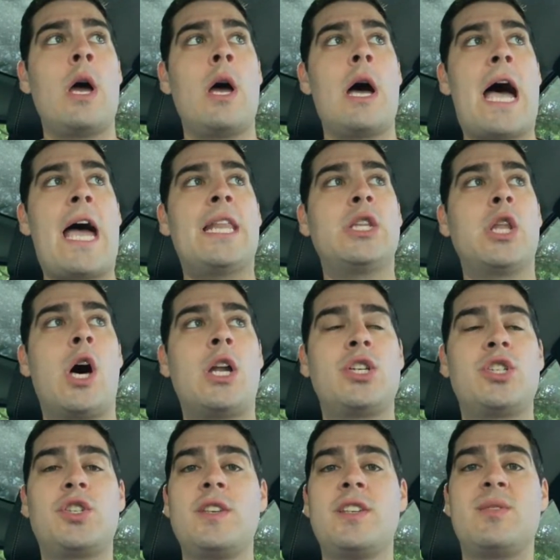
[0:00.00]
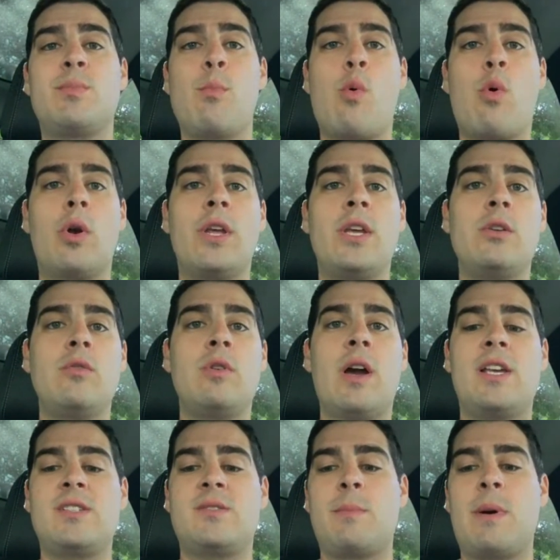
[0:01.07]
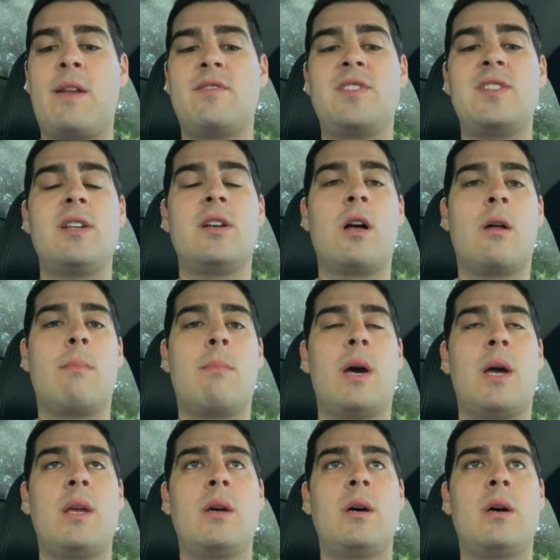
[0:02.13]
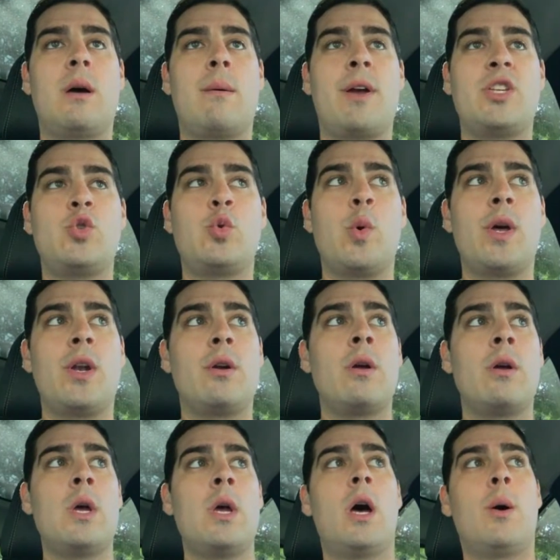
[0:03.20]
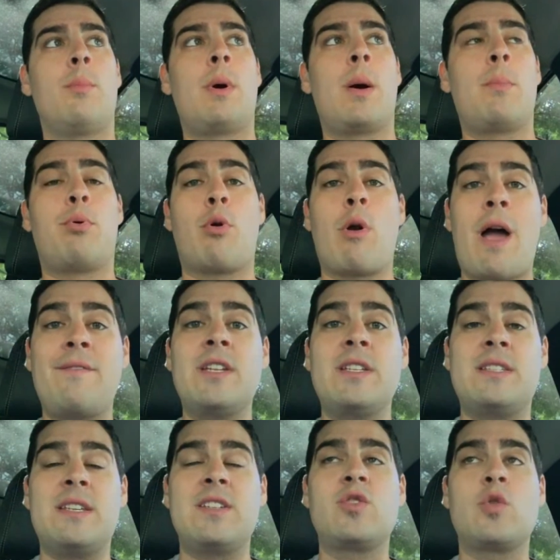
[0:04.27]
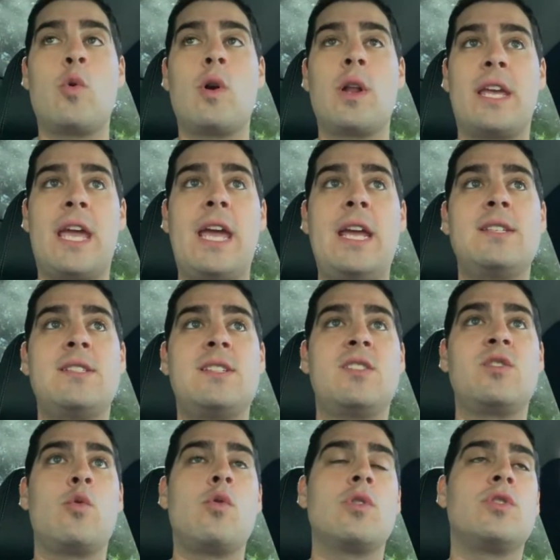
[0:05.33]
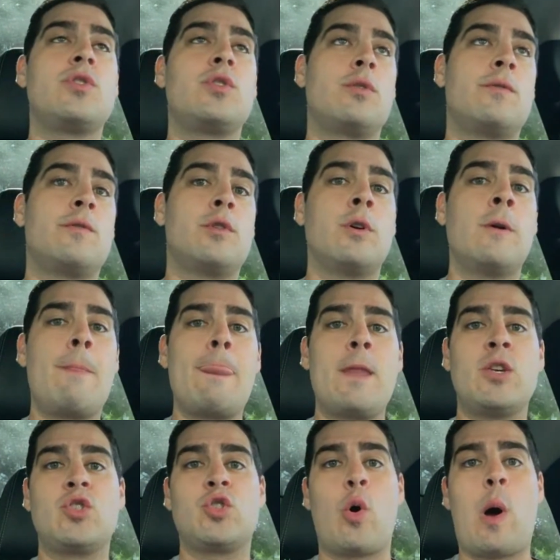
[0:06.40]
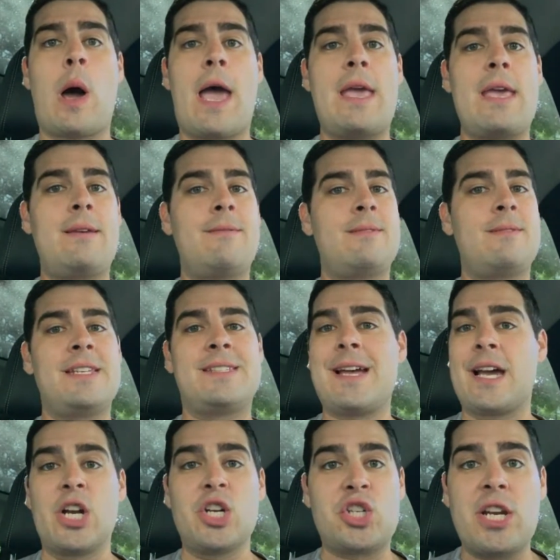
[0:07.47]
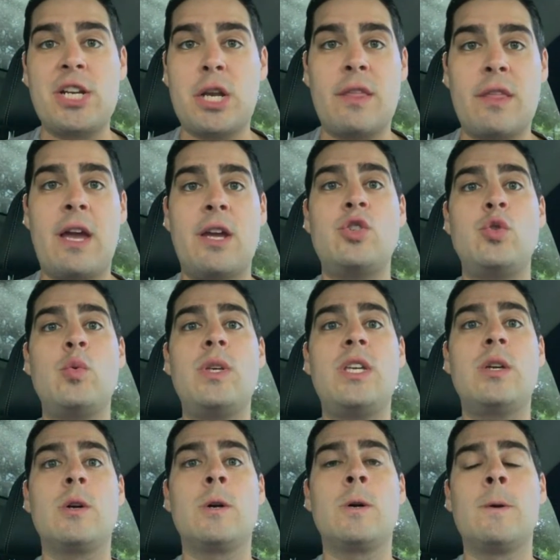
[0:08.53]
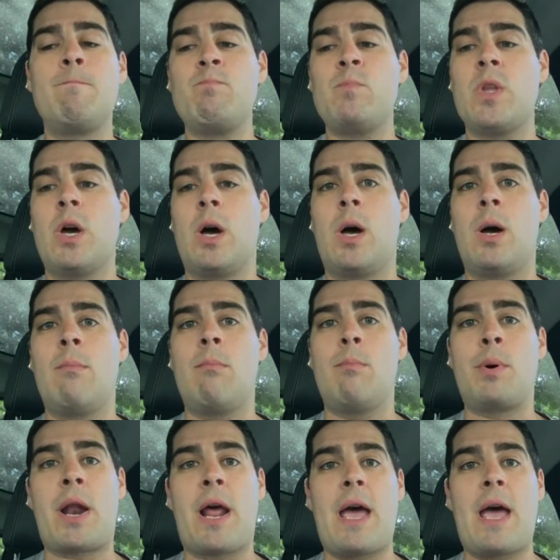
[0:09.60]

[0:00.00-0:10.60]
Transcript: I launched this morning, you guys might have seen it on my Twitter, a private Discord, a Canes Discord server. So it's not going to change anything I do here, but